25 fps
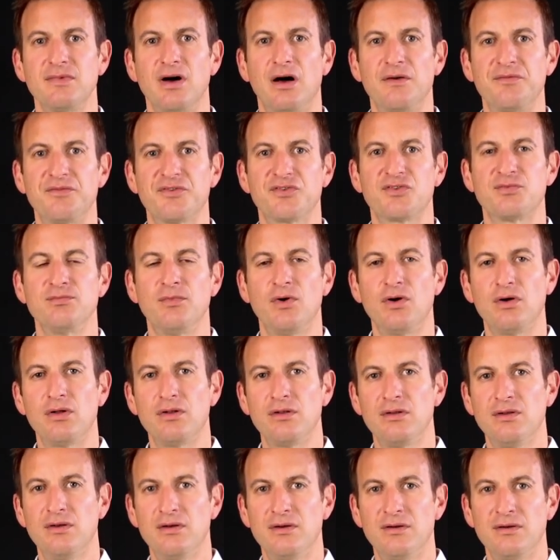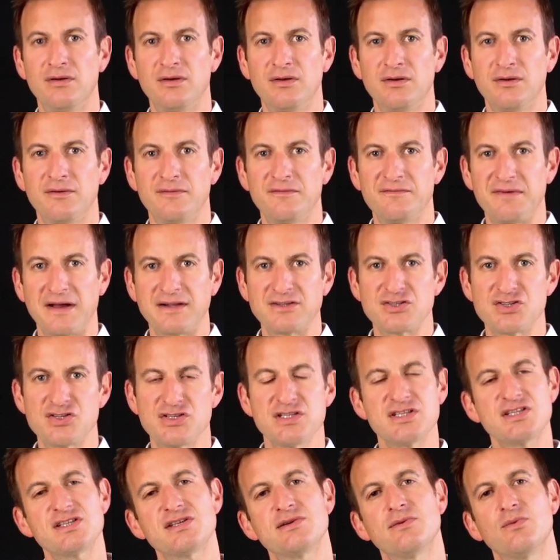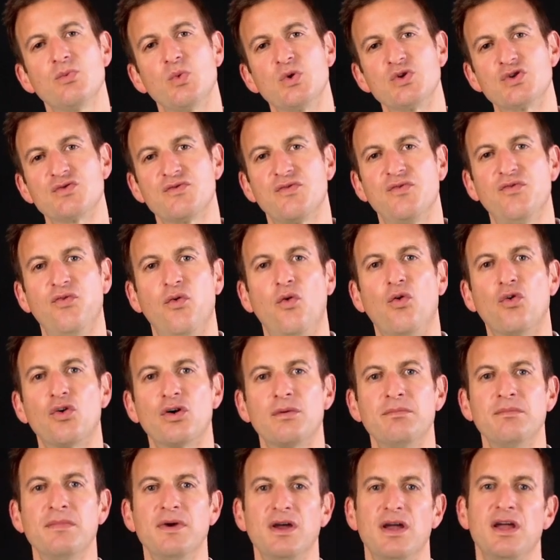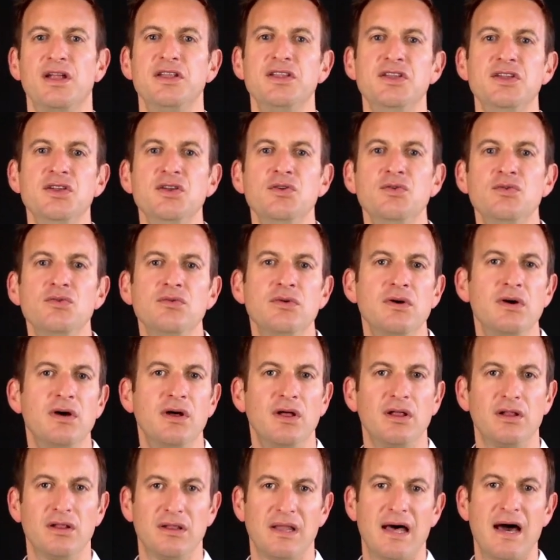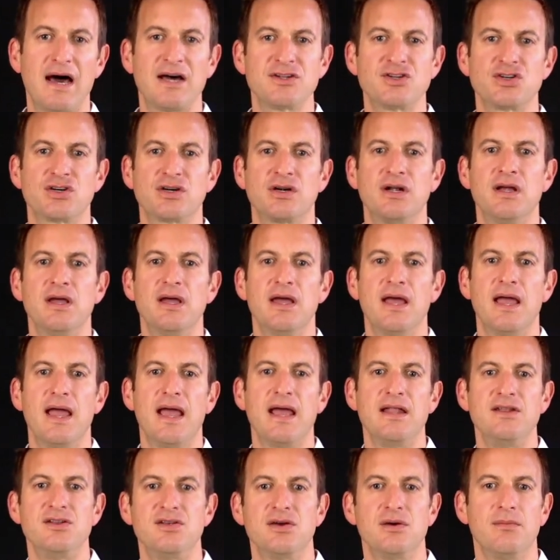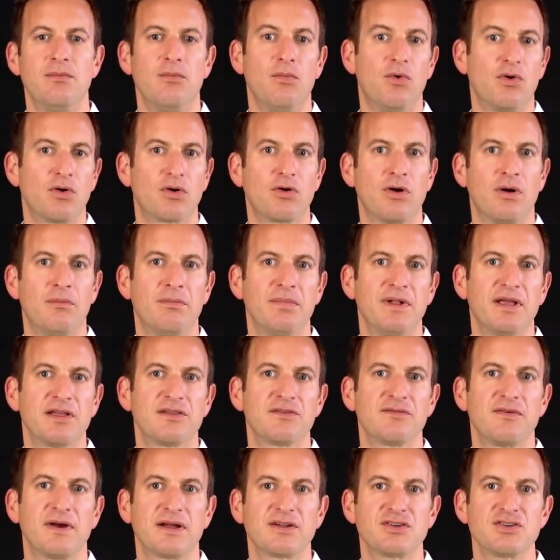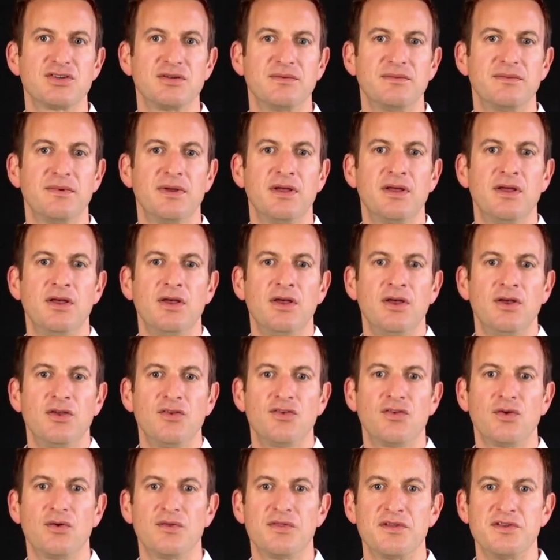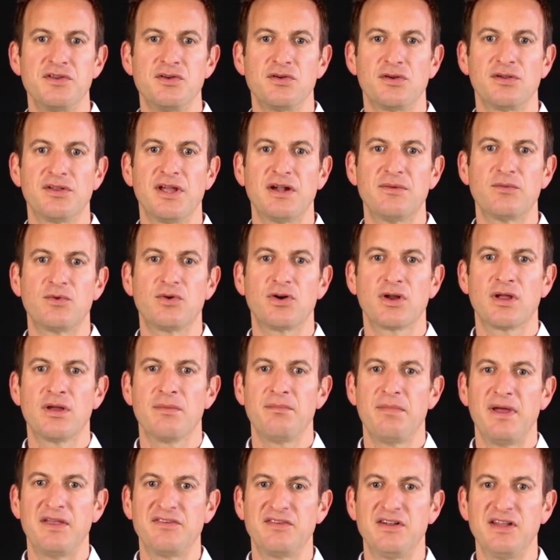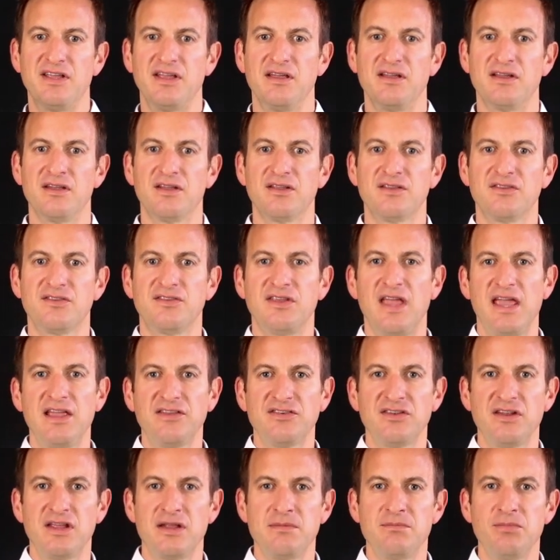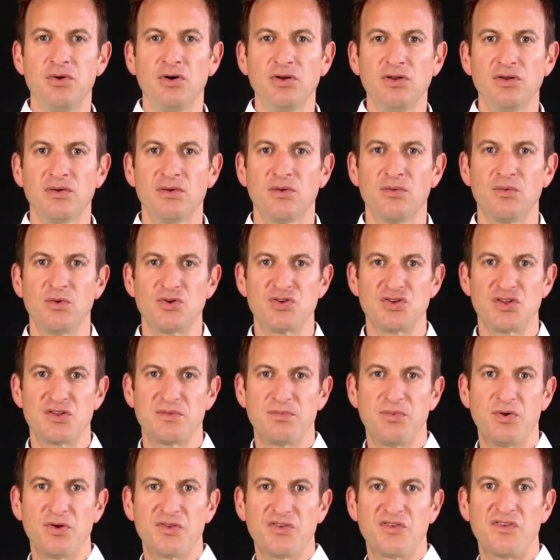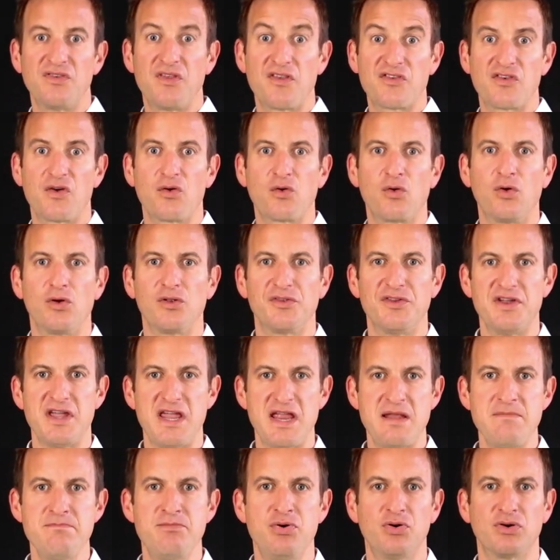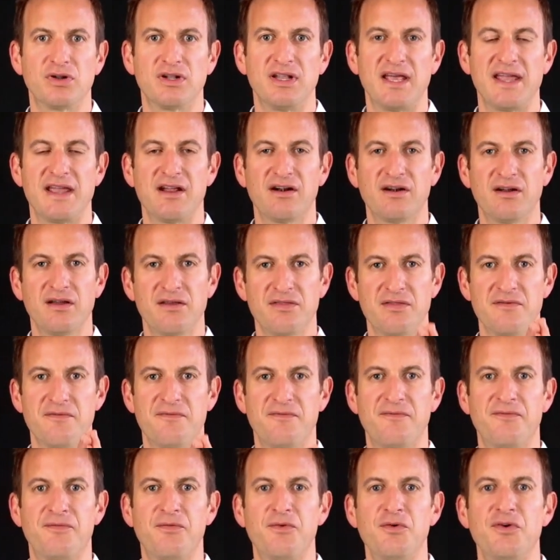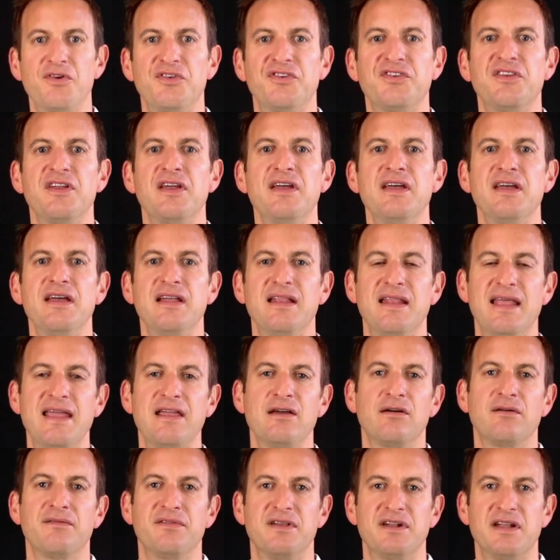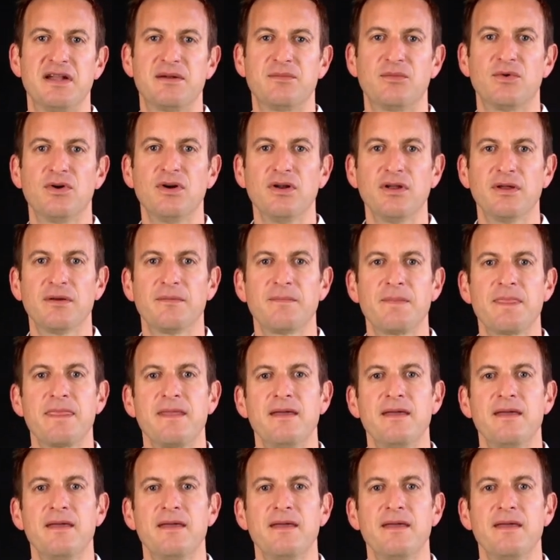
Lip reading: of small functions which form a new, larger, and more complex function. So the neural network basically takes an input, which it puts in the so-called input layer, the first layer of the network,